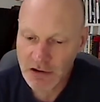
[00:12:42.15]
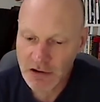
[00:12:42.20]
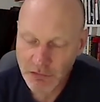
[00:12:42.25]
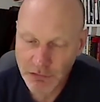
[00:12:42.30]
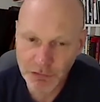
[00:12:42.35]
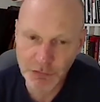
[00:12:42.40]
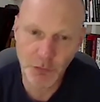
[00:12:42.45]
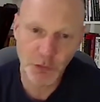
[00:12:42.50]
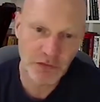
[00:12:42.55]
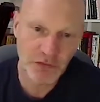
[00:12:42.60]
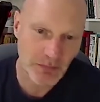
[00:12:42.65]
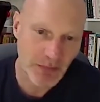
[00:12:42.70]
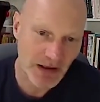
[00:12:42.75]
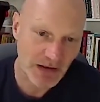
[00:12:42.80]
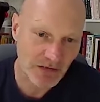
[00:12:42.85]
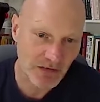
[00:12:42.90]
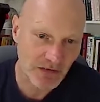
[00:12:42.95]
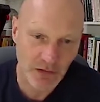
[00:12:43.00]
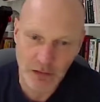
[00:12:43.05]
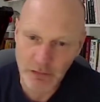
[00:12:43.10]
Thought
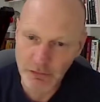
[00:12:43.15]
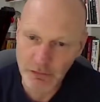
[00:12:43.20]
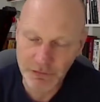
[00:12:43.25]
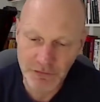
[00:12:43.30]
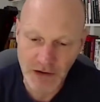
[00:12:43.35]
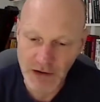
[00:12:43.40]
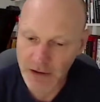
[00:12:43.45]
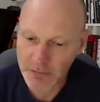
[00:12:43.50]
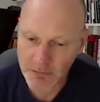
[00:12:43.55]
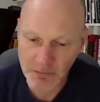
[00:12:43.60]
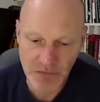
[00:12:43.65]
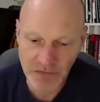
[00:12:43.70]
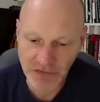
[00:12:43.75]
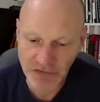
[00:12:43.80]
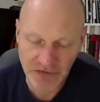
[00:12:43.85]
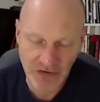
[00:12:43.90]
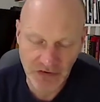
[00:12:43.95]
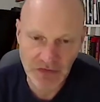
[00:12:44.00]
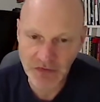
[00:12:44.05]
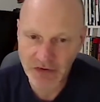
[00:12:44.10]
about sort of
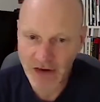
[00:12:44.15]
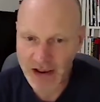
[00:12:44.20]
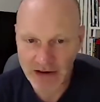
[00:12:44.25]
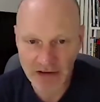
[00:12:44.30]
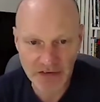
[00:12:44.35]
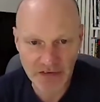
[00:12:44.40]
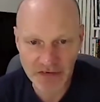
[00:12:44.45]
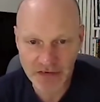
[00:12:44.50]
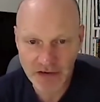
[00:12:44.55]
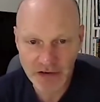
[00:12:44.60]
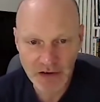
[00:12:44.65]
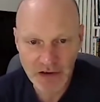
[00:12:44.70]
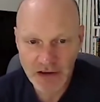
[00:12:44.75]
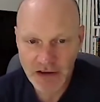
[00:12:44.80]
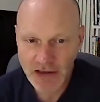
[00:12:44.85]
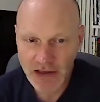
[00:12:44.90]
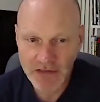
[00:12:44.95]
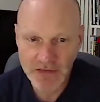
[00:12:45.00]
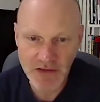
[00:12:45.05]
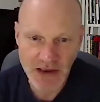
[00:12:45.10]
syntax
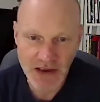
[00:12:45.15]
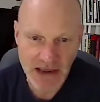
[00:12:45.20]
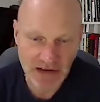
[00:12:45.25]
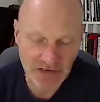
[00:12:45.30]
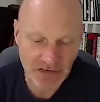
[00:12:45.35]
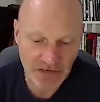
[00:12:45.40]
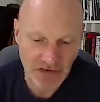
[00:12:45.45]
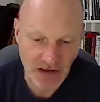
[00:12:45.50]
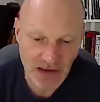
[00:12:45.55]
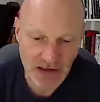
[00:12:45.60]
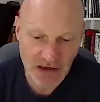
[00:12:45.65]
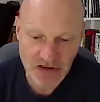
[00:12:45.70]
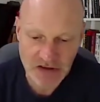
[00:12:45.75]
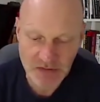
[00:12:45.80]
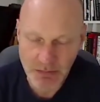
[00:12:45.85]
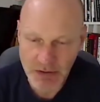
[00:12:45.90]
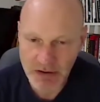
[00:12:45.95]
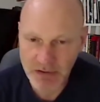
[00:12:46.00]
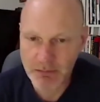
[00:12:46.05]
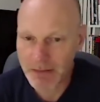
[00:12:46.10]
in the next stage, a
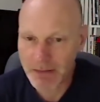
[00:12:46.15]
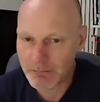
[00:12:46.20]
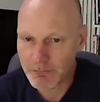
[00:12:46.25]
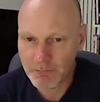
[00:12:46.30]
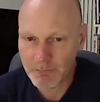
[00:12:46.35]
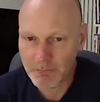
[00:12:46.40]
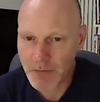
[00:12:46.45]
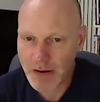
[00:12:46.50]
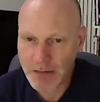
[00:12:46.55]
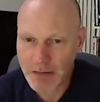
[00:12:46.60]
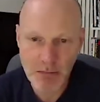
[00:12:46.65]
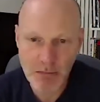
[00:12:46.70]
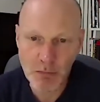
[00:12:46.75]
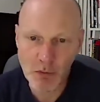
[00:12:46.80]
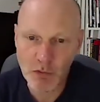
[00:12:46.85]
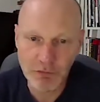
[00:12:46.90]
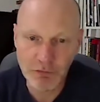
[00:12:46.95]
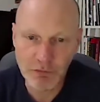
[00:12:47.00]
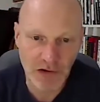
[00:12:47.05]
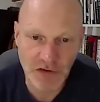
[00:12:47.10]
bit of maybe
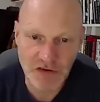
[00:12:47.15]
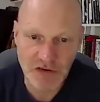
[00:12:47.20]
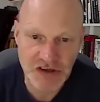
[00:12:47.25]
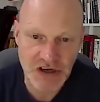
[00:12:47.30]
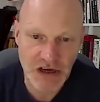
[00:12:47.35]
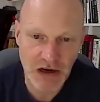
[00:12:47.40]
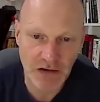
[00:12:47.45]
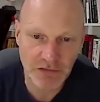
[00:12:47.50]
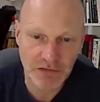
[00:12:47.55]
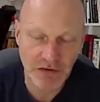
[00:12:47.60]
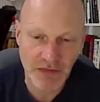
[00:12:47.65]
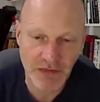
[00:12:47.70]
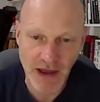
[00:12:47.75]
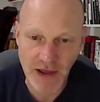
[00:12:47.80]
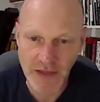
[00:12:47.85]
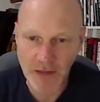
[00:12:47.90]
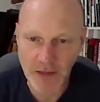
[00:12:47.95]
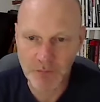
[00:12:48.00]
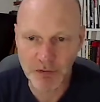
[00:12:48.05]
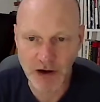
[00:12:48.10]
morphology after that,
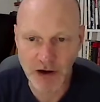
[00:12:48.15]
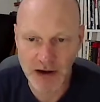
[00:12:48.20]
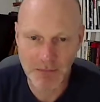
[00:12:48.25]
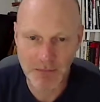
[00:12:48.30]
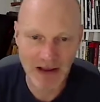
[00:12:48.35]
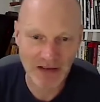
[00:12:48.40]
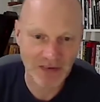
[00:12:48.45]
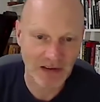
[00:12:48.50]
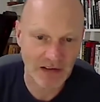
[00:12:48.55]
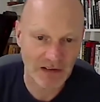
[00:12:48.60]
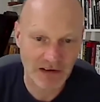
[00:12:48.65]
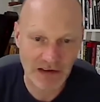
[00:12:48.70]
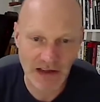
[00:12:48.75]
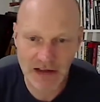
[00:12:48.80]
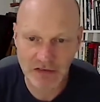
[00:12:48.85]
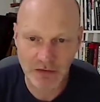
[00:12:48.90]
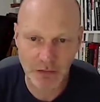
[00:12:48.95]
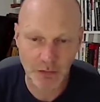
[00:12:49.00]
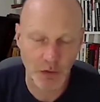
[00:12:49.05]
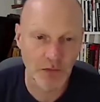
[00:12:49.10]
and then pragmatics
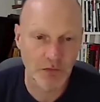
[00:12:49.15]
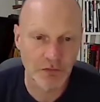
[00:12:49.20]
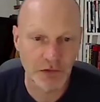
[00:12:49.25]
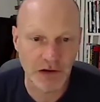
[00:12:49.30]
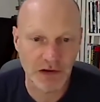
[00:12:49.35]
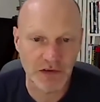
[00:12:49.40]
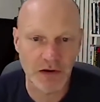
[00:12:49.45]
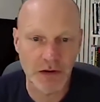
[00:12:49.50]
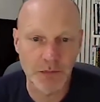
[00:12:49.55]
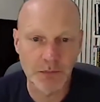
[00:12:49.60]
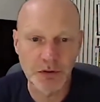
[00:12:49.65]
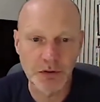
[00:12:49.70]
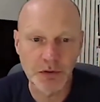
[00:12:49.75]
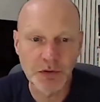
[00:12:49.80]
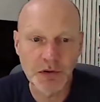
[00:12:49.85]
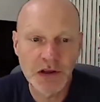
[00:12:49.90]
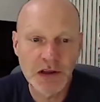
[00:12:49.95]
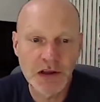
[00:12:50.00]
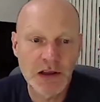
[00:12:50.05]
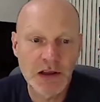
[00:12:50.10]
later on, for
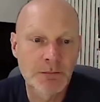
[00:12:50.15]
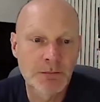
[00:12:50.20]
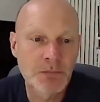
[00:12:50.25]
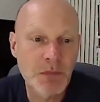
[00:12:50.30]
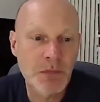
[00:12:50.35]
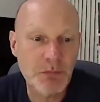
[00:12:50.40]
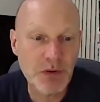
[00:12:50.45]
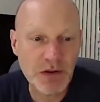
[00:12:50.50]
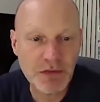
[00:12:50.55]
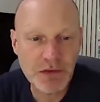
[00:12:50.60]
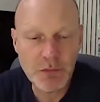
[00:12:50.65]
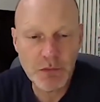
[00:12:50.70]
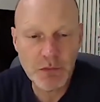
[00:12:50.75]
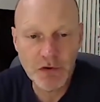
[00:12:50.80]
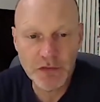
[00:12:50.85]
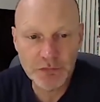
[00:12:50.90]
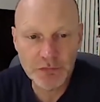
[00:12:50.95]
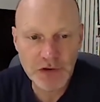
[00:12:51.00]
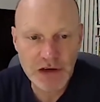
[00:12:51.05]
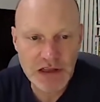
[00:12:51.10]
example. But I think
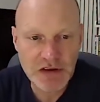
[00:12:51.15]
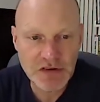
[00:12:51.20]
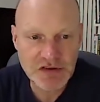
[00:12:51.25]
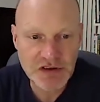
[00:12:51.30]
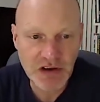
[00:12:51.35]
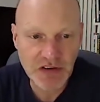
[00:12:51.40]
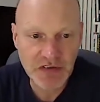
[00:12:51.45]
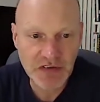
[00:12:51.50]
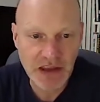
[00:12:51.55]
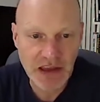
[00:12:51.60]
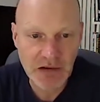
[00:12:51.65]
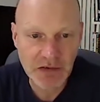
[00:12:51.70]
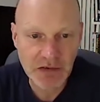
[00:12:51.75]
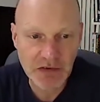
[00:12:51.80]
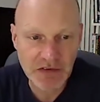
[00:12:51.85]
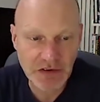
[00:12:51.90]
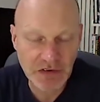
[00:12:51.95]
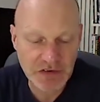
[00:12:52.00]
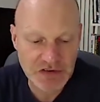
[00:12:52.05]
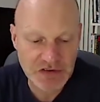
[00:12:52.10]
what's really interesting here is
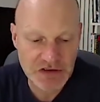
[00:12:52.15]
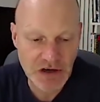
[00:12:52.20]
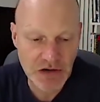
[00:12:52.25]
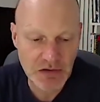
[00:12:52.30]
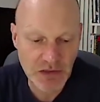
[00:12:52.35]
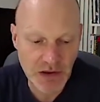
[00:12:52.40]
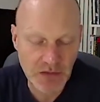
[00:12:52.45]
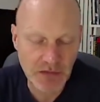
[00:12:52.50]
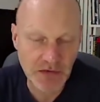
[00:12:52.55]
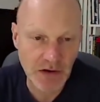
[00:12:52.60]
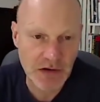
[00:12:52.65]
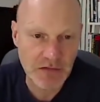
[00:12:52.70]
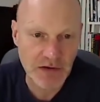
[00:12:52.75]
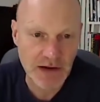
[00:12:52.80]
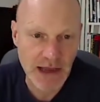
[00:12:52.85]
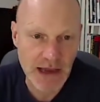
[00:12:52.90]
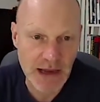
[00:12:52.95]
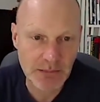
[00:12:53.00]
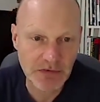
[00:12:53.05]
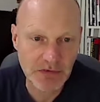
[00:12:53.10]
it does show those
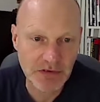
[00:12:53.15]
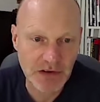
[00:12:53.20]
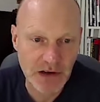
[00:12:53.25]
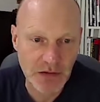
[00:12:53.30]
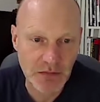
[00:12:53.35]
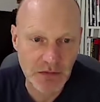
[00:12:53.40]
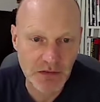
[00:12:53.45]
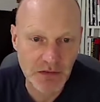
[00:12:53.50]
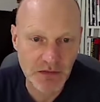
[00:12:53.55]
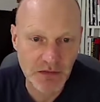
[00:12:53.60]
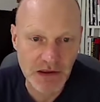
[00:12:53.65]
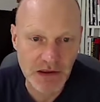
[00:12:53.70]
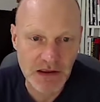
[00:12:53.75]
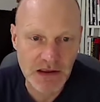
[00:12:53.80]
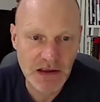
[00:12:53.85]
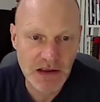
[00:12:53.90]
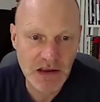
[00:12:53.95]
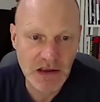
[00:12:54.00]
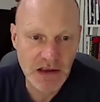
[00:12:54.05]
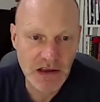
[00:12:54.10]
overlaps.
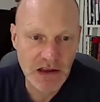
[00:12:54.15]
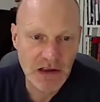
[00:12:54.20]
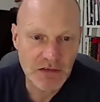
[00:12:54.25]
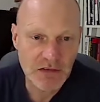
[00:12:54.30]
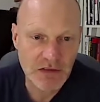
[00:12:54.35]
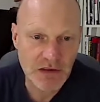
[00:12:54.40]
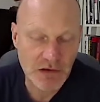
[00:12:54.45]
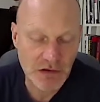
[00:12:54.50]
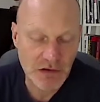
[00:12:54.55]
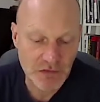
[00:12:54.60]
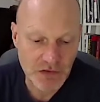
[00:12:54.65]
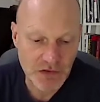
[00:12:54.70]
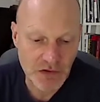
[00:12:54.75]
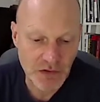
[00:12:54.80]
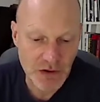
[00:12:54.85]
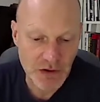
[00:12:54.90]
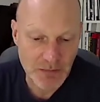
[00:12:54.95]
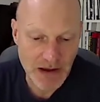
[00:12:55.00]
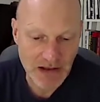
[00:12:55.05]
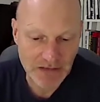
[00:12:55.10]
The
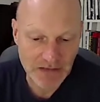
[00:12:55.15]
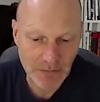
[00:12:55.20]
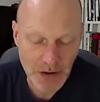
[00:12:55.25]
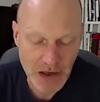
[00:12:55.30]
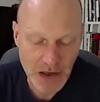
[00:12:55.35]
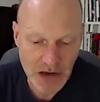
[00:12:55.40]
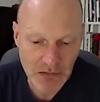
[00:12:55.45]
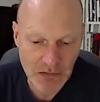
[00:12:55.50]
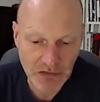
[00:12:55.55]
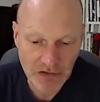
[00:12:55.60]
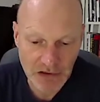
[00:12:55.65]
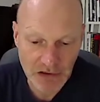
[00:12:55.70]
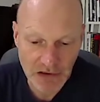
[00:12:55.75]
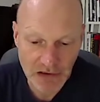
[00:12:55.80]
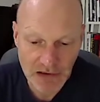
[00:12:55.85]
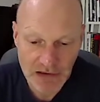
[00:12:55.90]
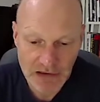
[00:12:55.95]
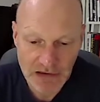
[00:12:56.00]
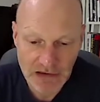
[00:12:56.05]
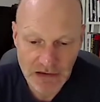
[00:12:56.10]
onomatopoeia is
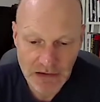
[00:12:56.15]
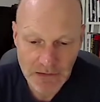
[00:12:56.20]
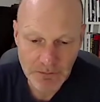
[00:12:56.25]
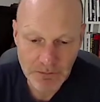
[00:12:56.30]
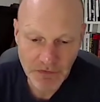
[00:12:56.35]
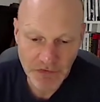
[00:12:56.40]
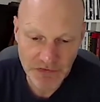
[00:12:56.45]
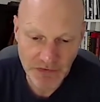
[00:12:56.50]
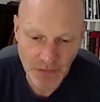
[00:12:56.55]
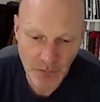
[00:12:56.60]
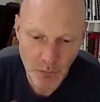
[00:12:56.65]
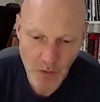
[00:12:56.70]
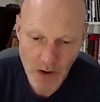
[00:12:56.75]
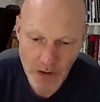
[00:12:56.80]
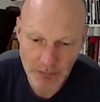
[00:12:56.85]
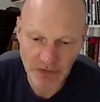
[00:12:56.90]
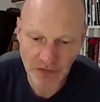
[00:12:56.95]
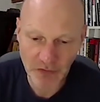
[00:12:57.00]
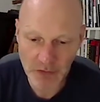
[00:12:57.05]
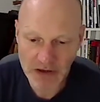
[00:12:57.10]
clearly somewhere
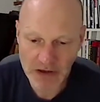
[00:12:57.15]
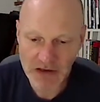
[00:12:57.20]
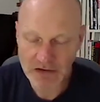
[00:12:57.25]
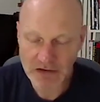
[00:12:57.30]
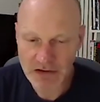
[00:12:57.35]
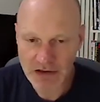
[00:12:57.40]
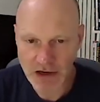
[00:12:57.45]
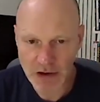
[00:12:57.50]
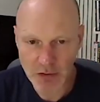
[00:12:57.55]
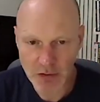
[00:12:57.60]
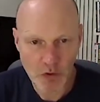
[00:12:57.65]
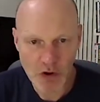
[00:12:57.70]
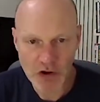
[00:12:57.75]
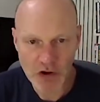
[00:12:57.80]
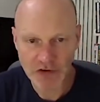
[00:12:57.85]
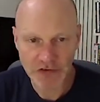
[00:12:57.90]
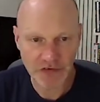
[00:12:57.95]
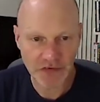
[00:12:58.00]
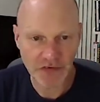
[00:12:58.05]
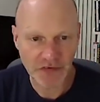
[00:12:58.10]
between
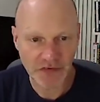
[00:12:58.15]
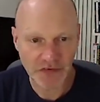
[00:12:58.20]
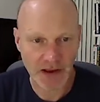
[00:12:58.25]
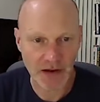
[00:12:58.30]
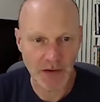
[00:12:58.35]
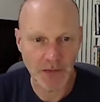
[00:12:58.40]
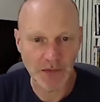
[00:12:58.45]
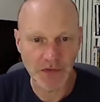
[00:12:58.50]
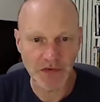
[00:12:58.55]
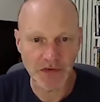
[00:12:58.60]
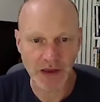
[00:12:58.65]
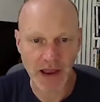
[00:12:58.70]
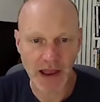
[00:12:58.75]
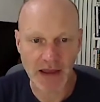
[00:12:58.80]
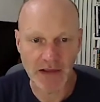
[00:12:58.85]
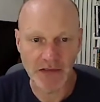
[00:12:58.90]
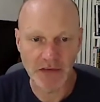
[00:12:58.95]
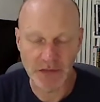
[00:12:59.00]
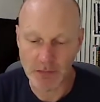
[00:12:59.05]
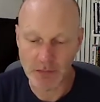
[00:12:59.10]
words and sounds,
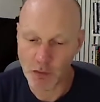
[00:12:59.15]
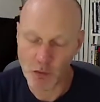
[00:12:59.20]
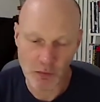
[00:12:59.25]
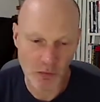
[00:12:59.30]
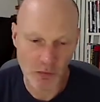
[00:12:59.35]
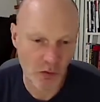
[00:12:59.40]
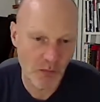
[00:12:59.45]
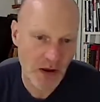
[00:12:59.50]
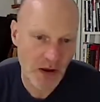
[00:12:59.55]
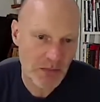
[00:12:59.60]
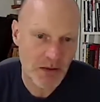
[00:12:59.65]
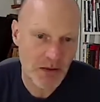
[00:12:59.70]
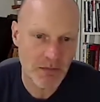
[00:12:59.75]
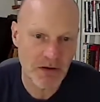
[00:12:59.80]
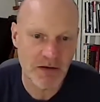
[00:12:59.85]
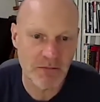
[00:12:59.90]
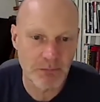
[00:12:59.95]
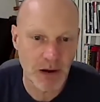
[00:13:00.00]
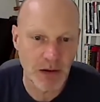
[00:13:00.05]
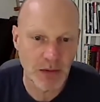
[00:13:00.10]
and or maybe a bit
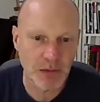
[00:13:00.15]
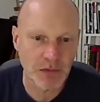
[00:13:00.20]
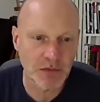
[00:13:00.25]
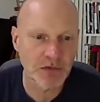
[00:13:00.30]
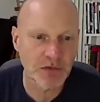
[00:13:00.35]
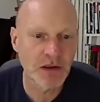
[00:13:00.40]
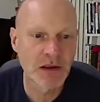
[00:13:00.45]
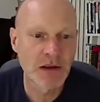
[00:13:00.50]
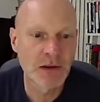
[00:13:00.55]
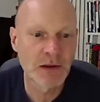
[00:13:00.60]
of both.